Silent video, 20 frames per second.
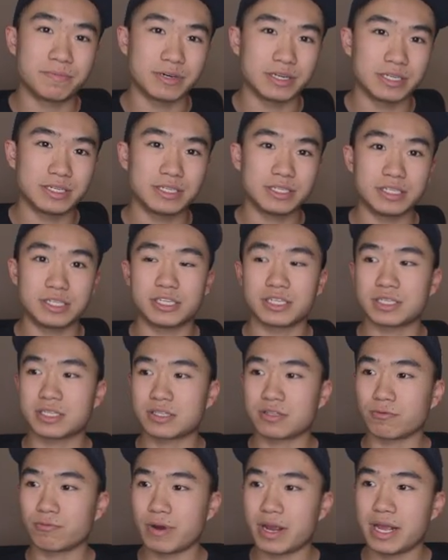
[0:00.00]
but
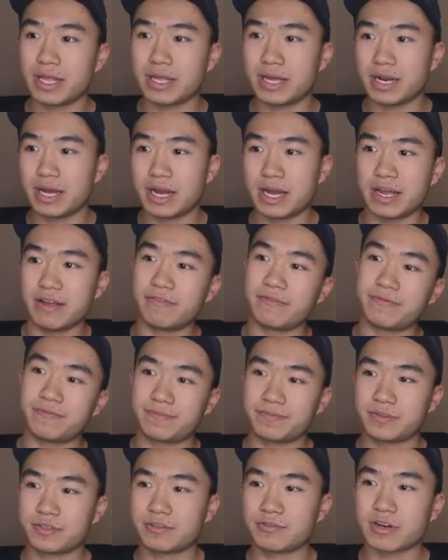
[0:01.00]
just the way that I've
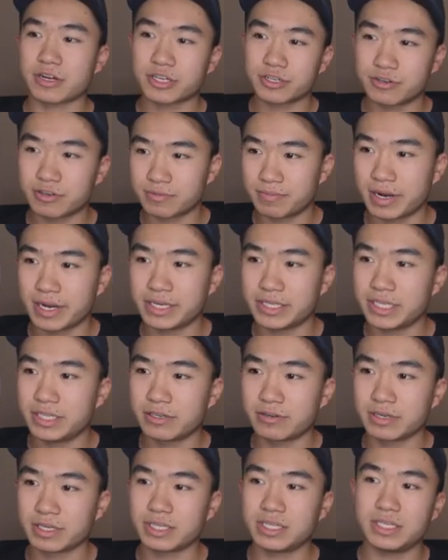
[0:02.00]
structured my
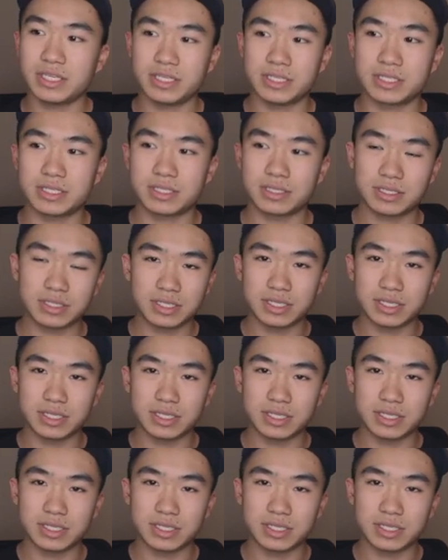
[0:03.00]
tiering, he's